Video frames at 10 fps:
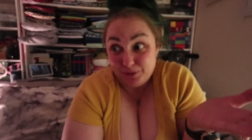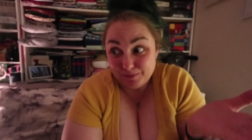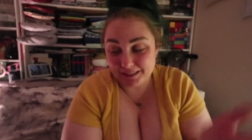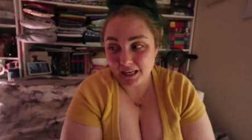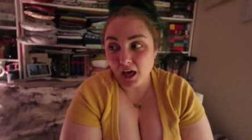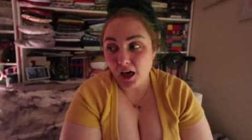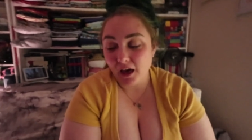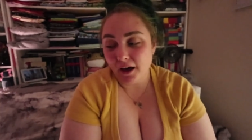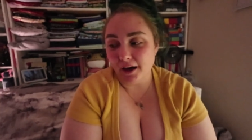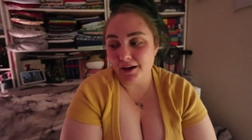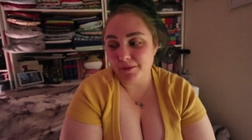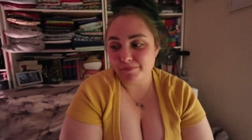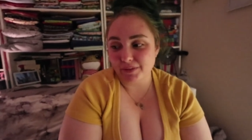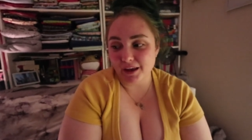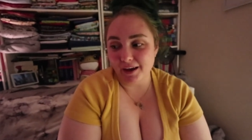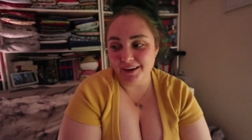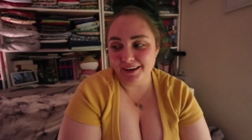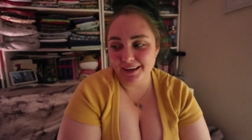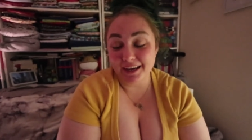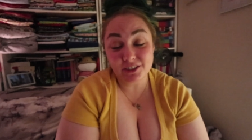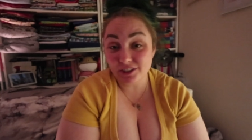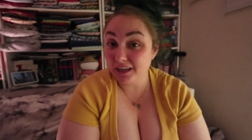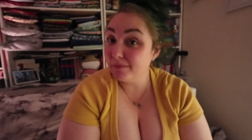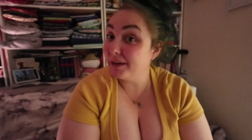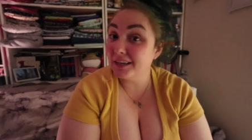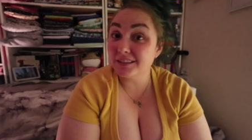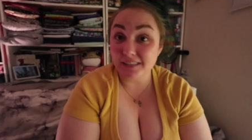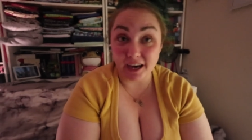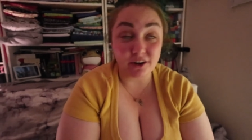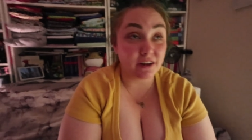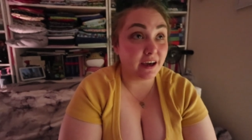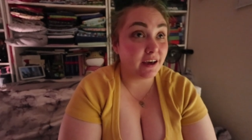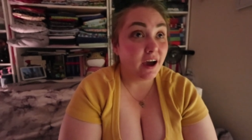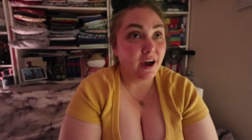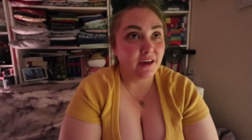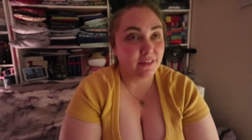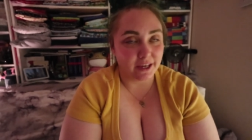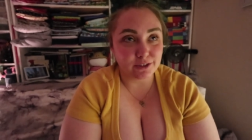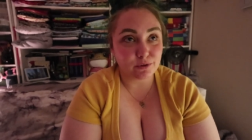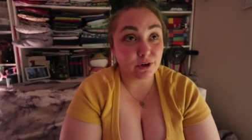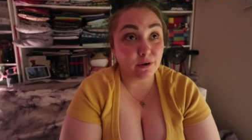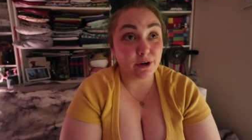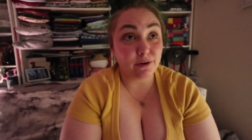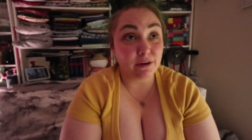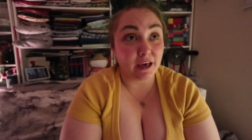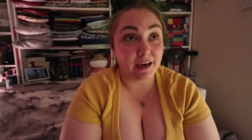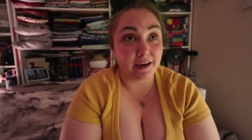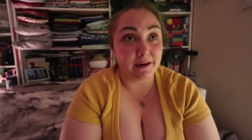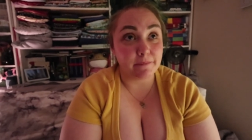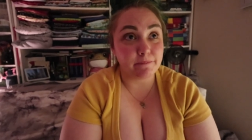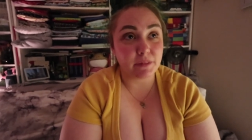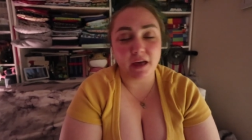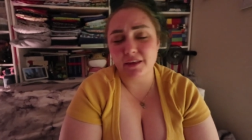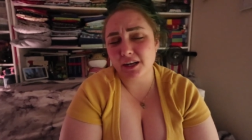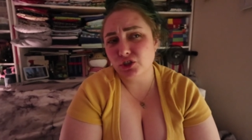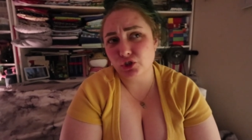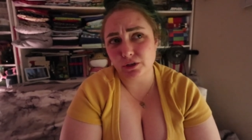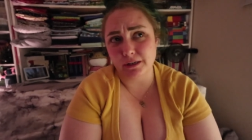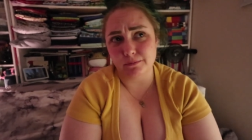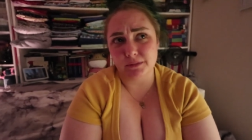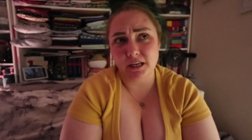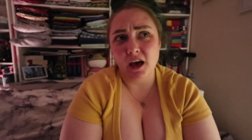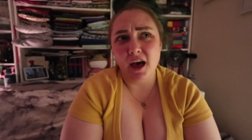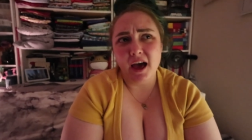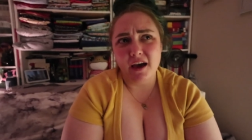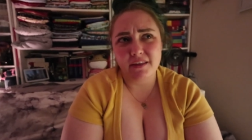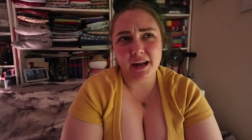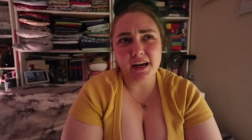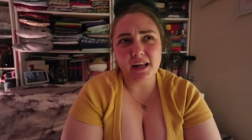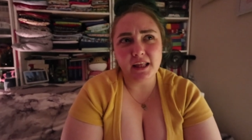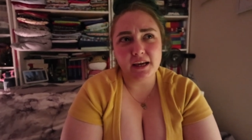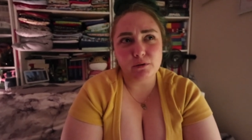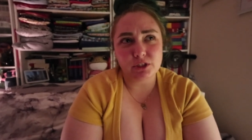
Oops. Um, yesterday being Saturday, things were going okay. And then I streamed. And then I kind of like